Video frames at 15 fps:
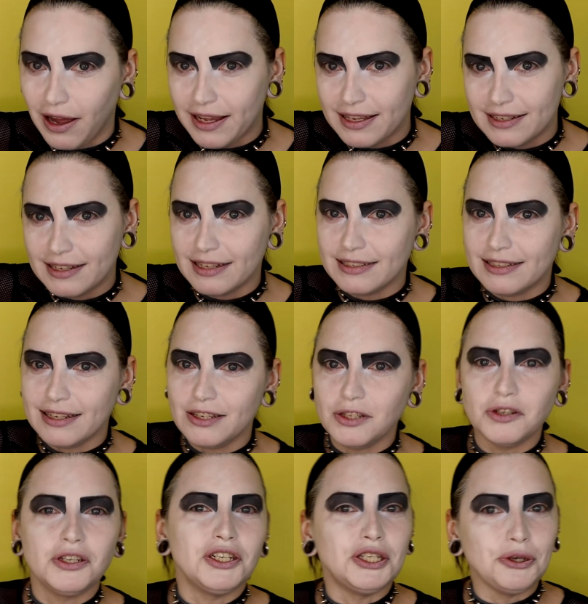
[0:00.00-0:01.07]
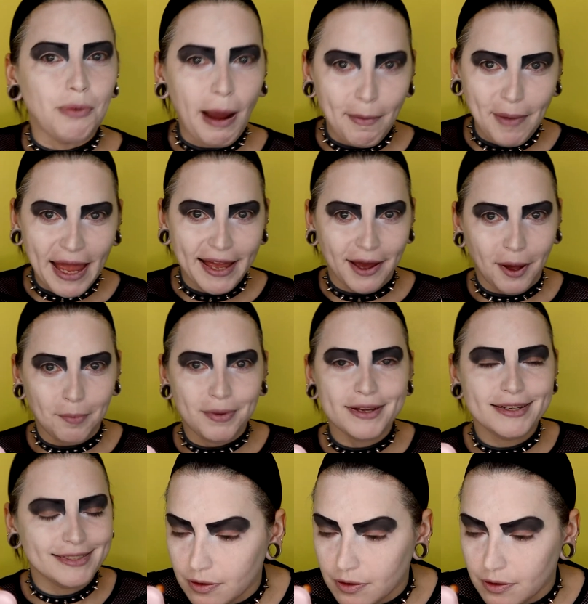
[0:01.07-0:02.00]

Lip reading: can continue to do my makeup.